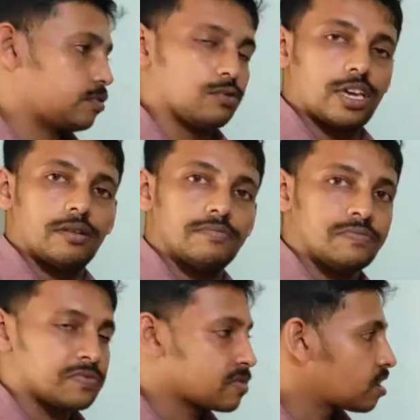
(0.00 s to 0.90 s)
Okay.
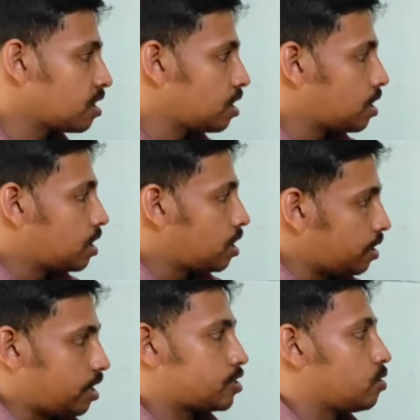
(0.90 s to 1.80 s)
Now
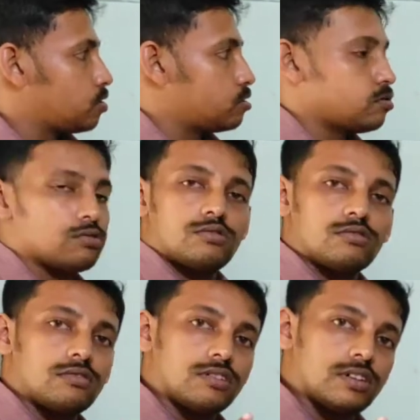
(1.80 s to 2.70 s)
let's go to
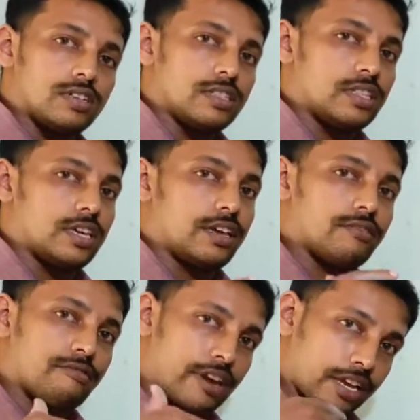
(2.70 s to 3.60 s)
the
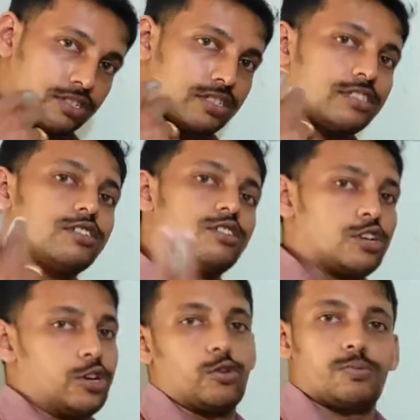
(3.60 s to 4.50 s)
next
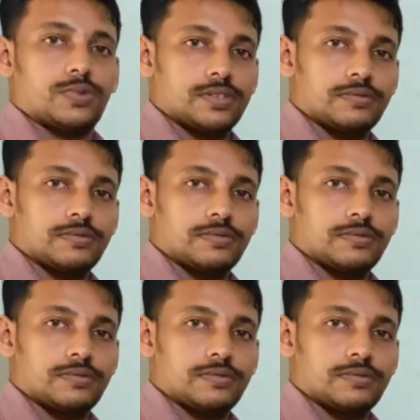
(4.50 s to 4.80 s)
group.